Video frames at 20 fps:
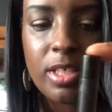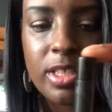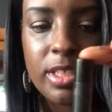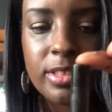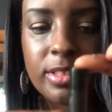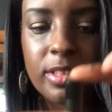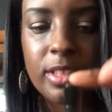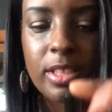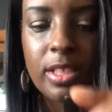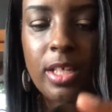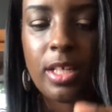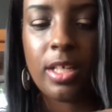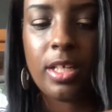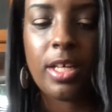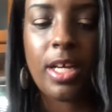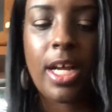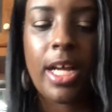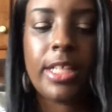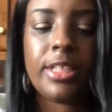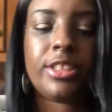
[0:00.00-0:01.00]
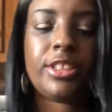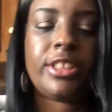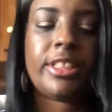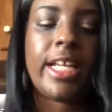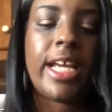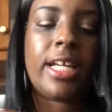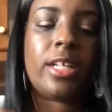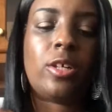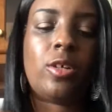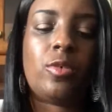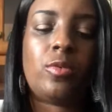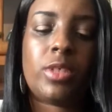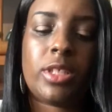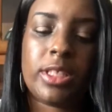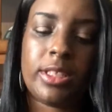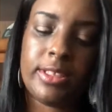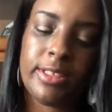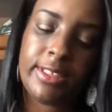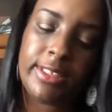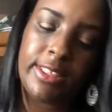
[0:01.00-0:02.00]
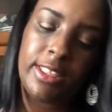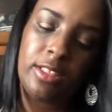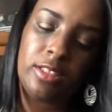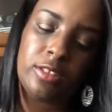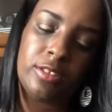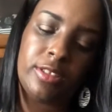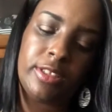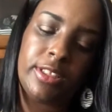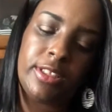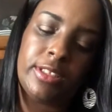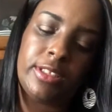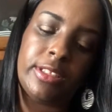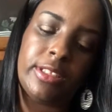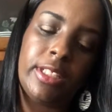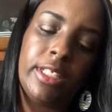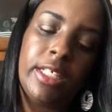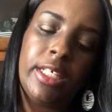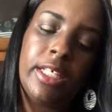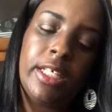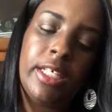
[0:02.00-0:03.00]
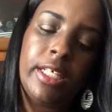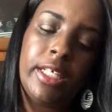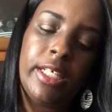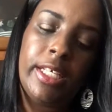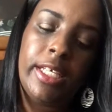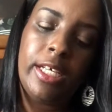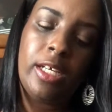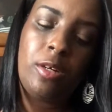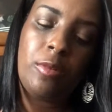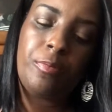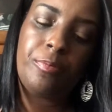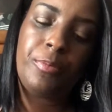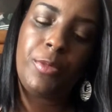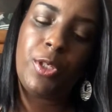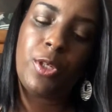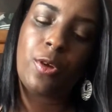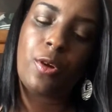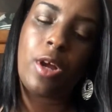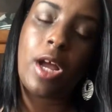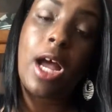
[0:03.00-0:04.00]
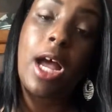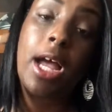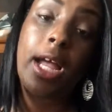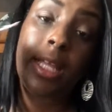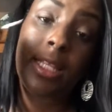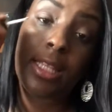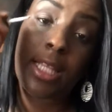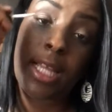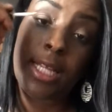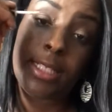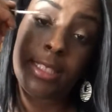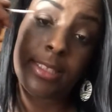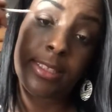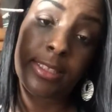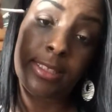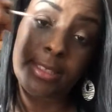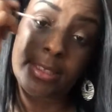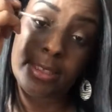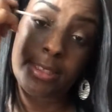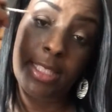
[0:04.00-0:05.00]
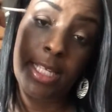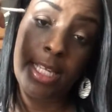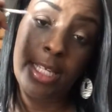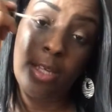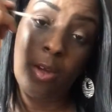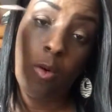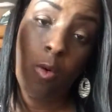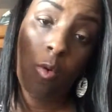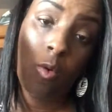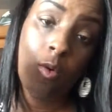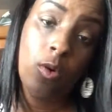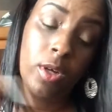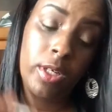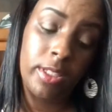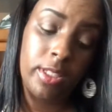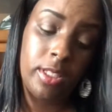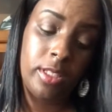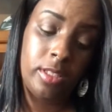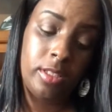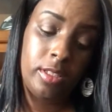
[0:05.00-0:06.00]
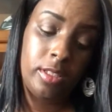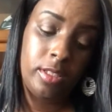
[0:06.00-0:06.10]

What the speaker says: It's a eyeshadow concealer to help your eyeliner to stay on.